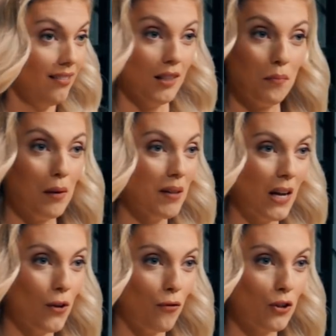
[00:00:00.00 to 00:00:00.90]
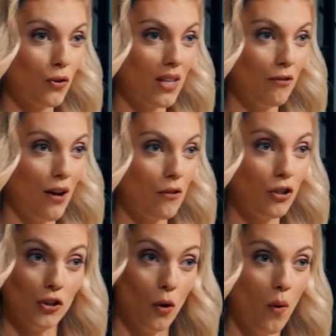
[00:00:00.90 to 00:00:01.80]
that public health officials like
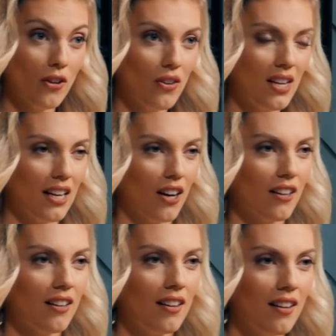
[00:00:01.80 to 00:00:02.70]
Fauci don't want you to hear,